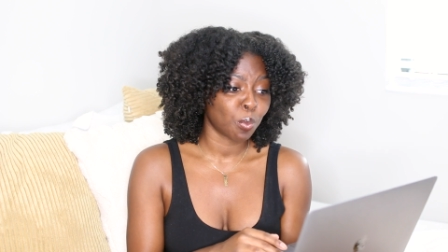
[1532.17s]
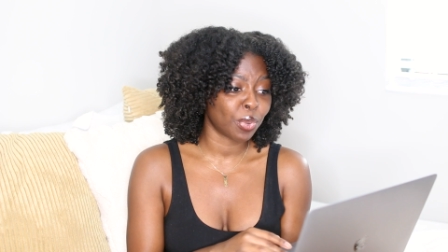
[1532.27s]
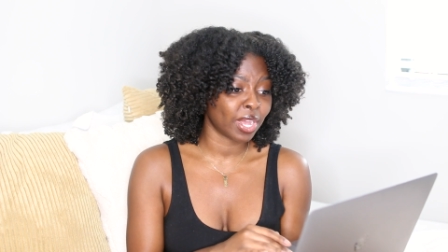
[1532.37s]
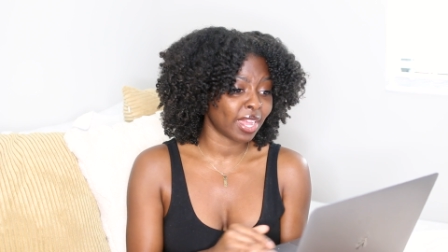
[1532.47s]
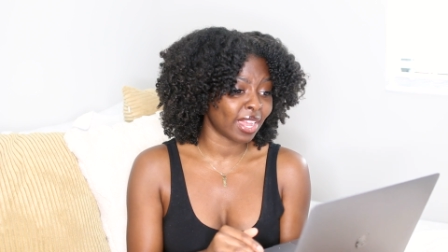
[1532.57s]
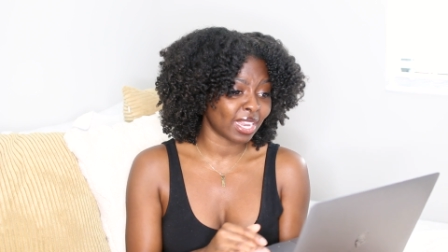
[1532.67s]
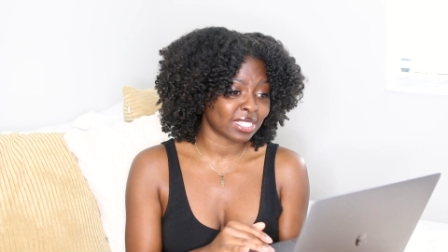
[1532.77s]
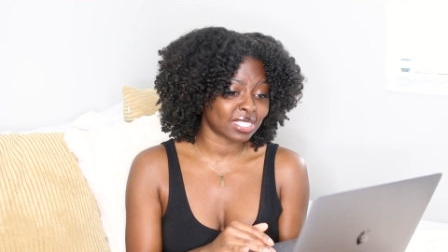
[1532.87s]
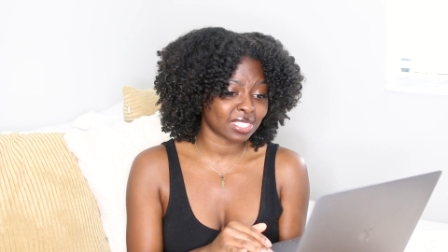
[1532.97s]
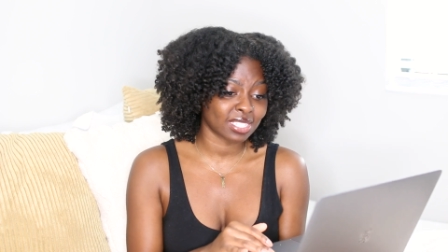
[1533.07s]

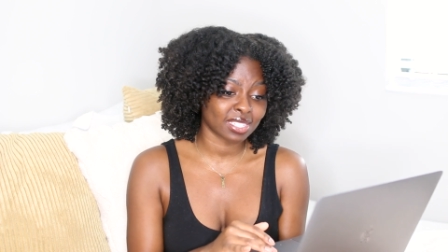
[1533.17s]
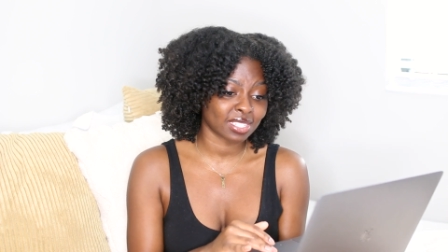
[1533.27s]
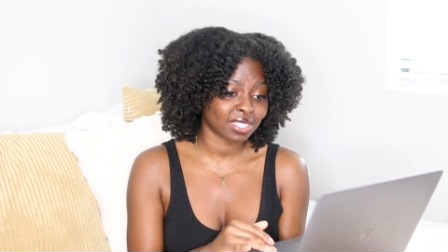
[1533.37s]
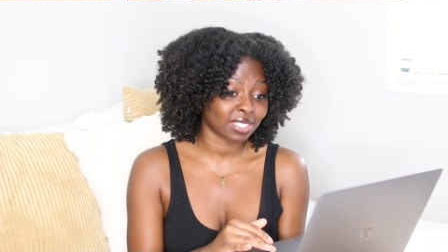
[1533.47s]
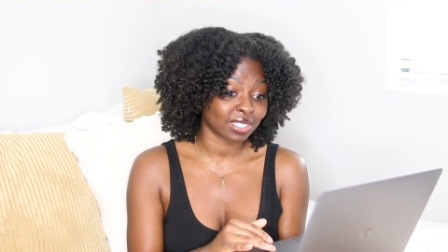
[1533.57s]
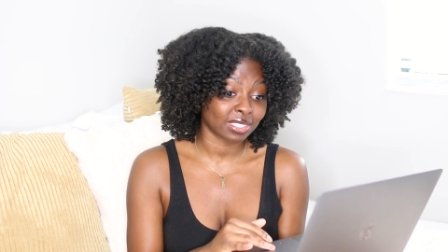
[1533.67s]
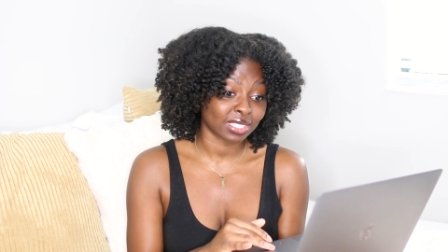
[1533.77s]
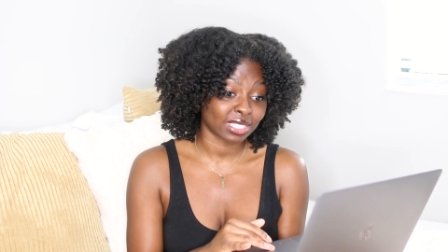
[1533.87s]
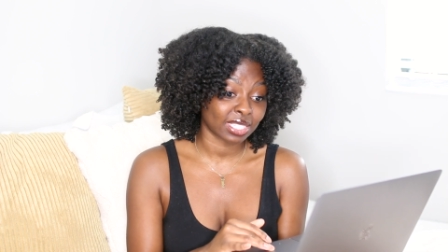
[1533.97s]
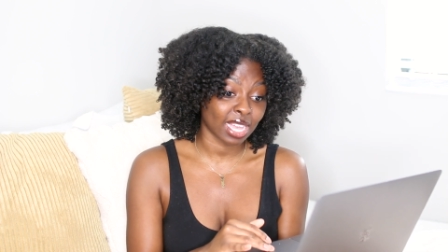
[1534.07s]
But
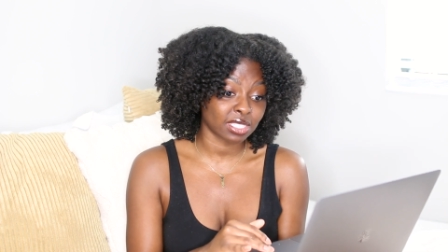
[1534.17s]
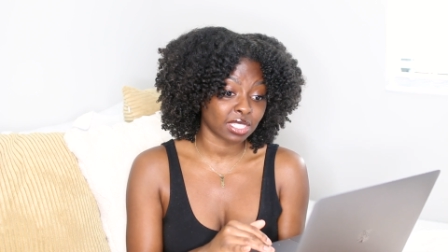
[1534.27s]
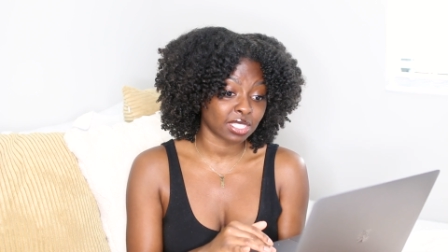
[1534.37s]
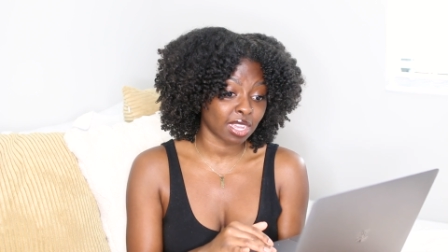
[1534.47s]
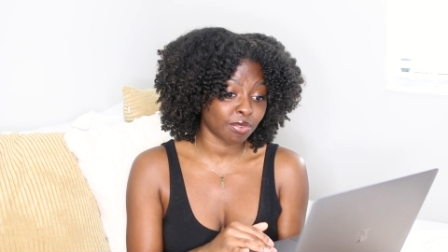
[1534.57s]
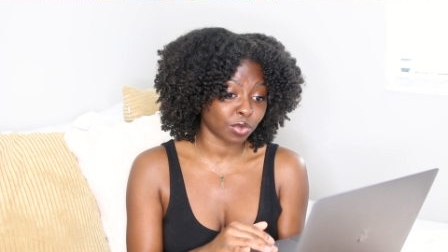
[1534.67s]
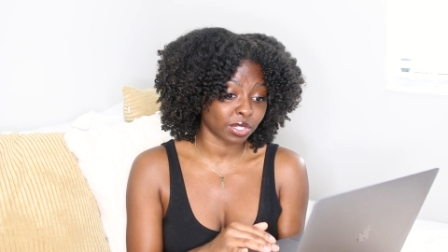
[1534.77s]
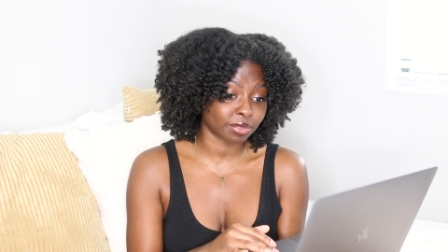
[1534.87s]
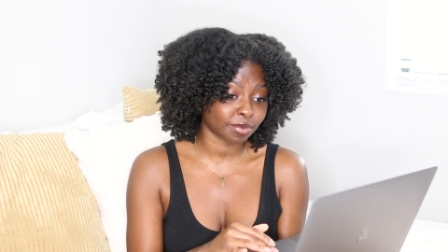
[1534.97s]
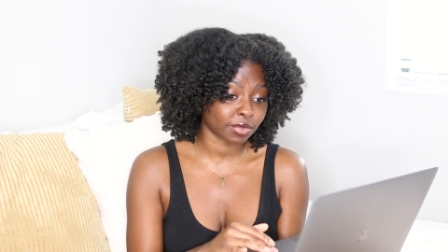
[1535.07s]
that's a tough
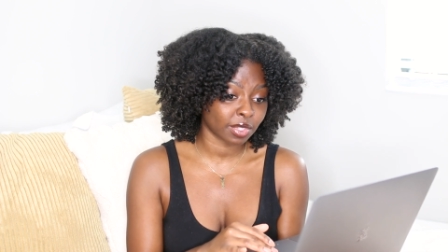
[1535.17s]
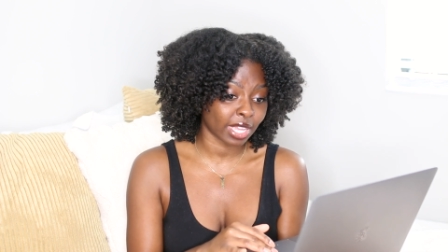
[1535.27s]
one.